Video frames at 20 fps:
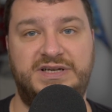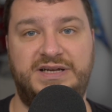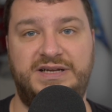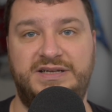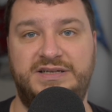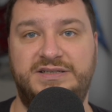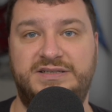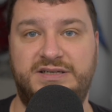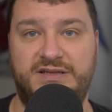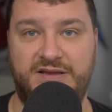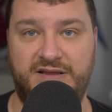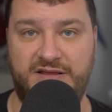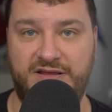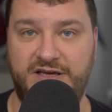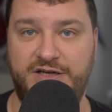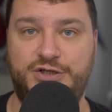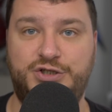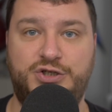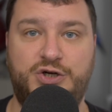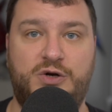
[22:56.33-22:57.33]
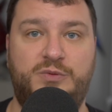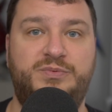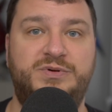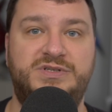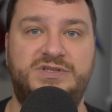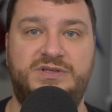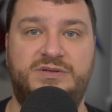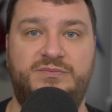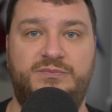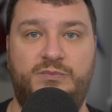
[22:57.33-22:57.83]
it is the
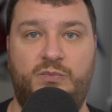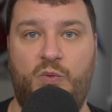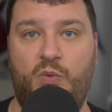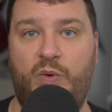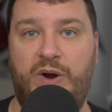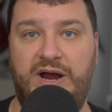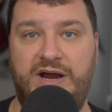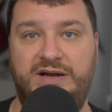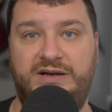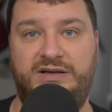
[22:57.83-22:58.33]
sharpest way